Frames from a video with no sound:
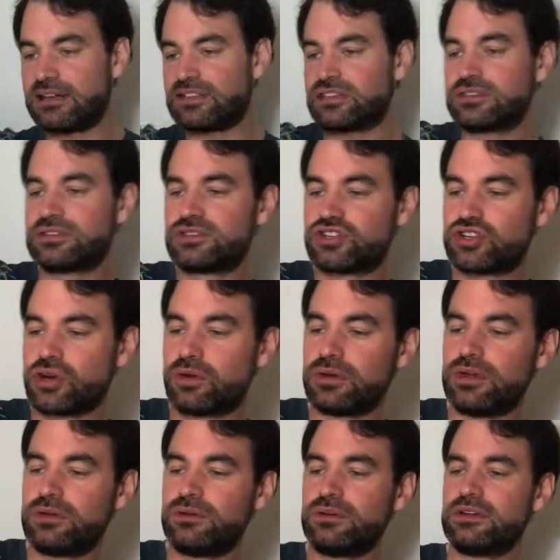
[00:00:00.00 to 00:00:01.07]
just to show
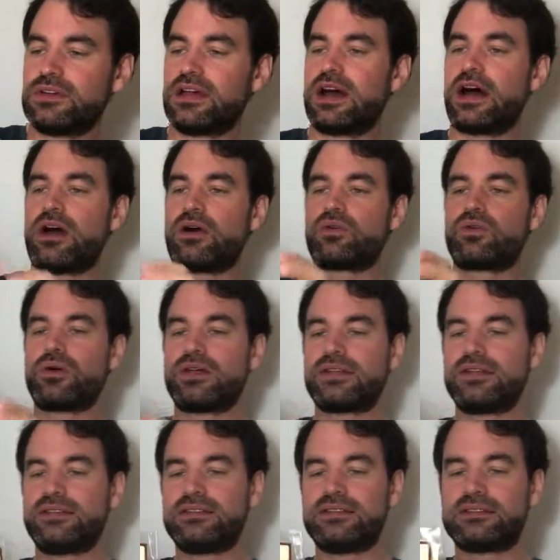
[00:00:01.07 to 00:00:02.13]
you how
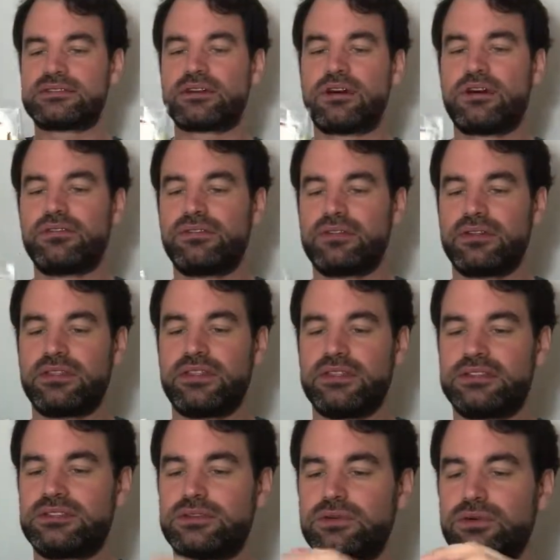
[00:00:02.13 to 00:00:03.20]
quickly dissolve
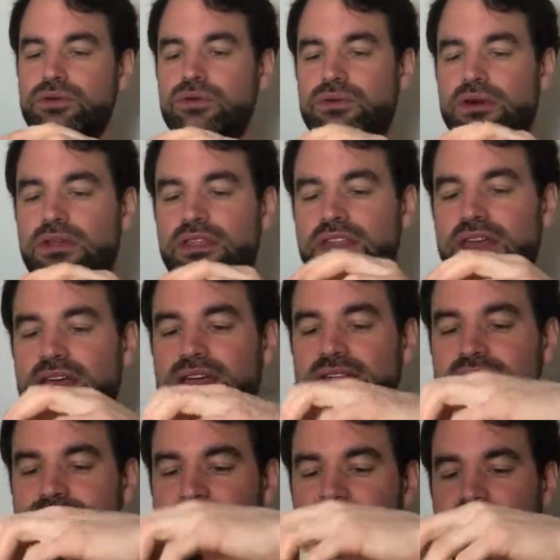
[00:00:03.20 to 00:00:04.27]
these two things.